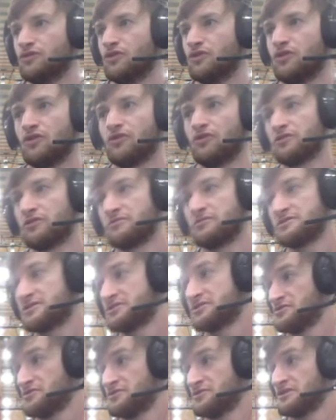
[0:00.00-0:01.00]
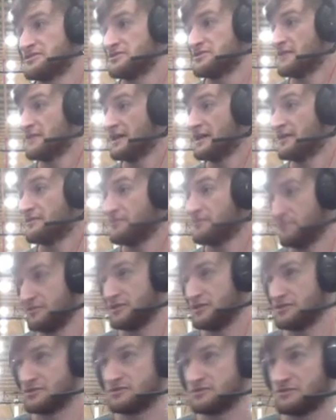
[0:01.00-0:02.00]
No, you're misconstruing things here.
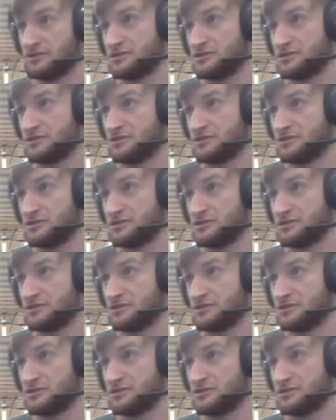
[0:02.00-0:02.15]
You just